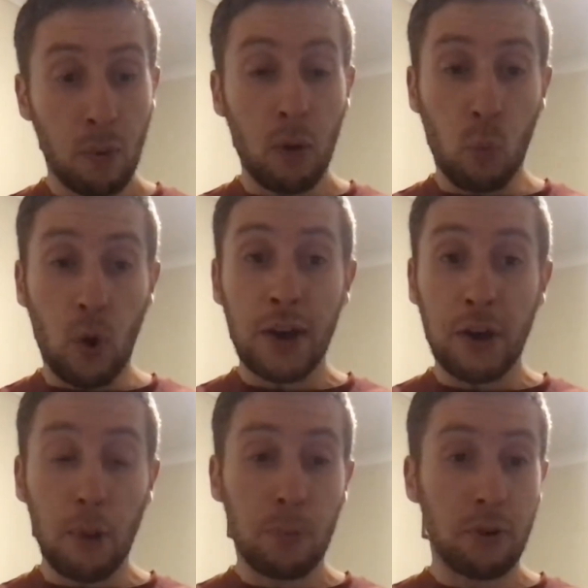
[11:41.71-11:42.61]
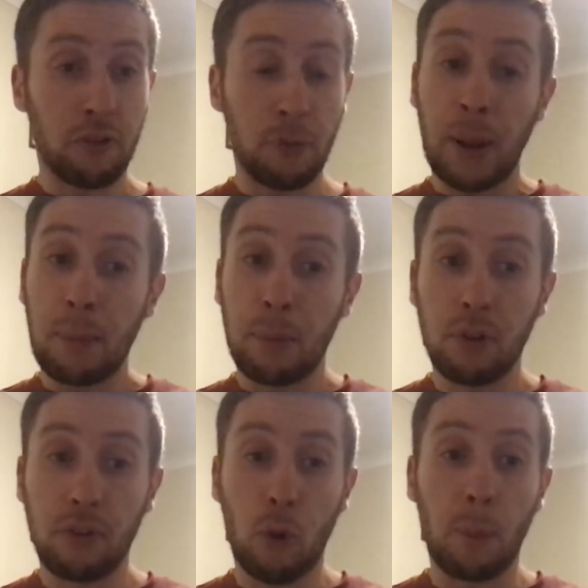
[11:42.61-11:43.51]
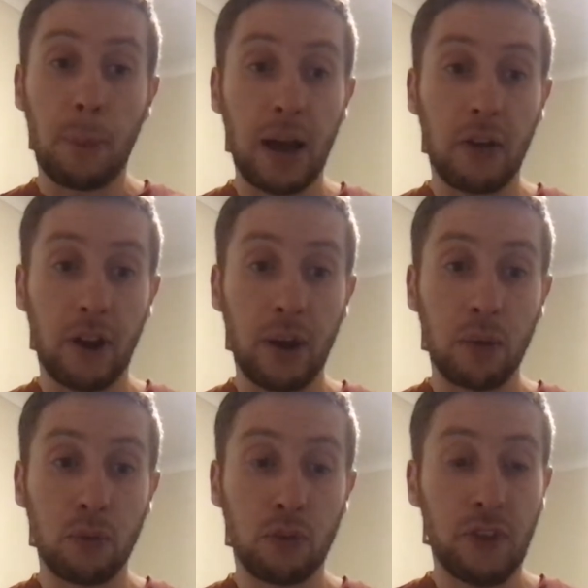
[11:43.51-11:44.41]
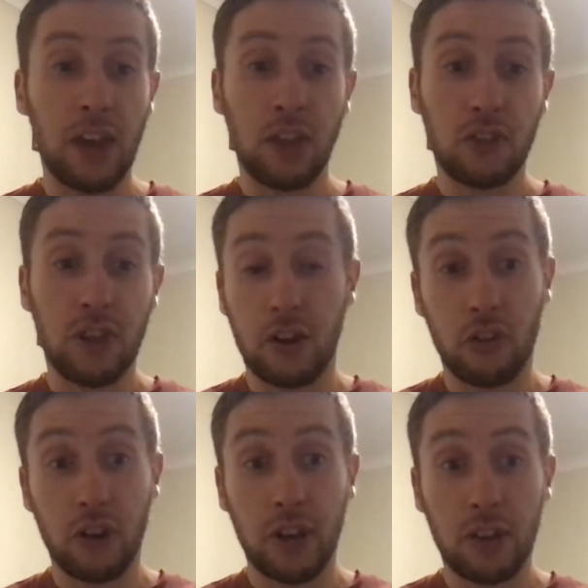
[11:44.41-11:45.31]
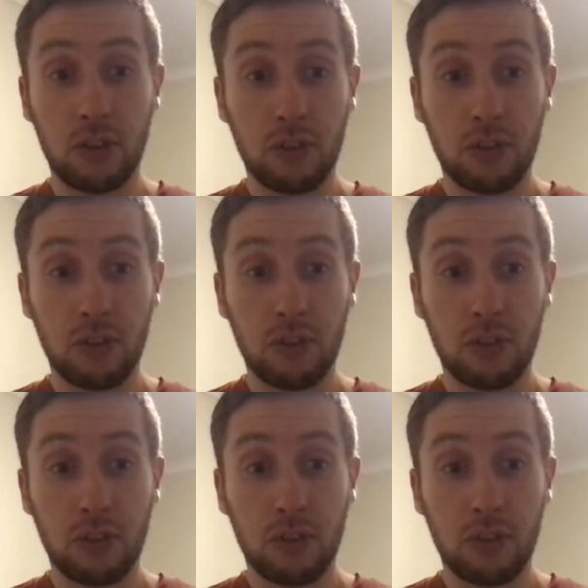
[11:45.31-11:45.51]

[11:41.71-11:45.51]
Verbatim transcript: wide open for people of all backgrounds, faiths, and creeds.